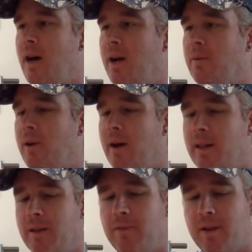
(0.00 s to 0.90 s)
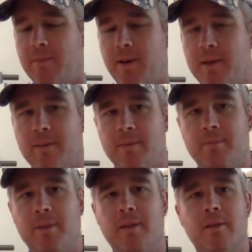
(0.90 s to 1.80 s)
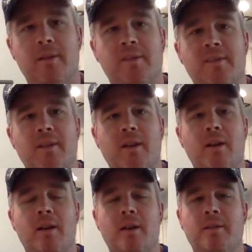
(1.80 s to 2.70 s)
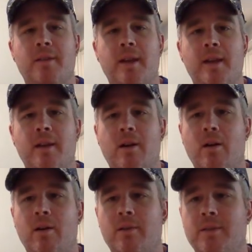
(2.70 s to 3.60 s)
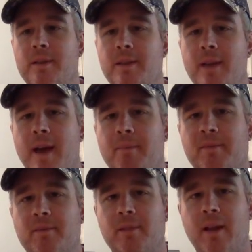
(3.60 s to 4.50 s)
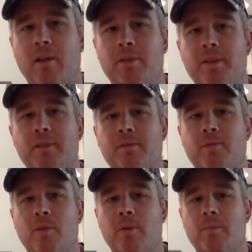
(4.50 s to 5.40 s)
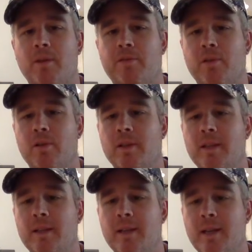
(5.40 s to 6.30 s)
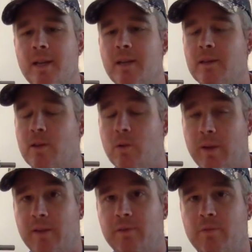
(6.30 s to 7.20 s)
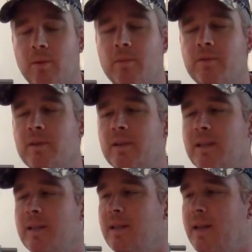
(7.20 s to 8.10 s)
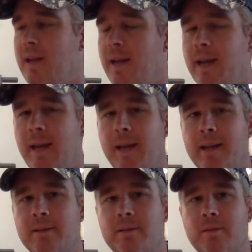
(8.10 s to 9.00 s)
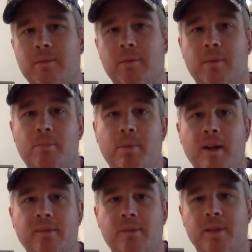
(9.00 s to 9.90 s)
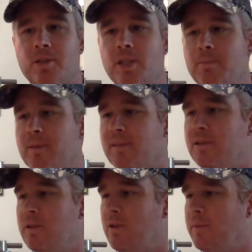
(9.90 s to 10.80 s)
I would highly recommend them because uh, they are the absolute healthiest form of cooking, the quickest form of cooking, and possibly the cheapest too.